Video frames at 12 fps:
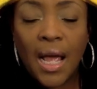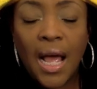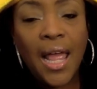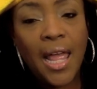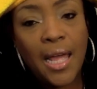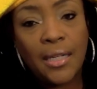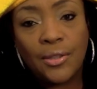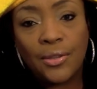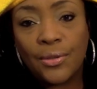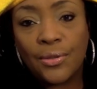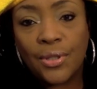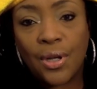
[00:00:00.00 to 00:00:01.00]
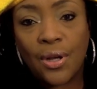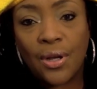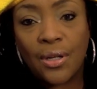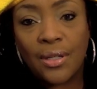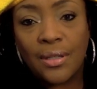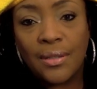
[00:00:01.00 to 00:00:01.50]
I had a little
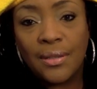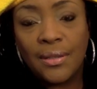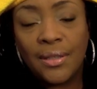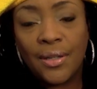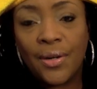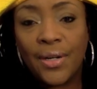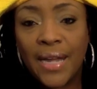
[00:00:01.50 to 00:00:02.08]
dog. Her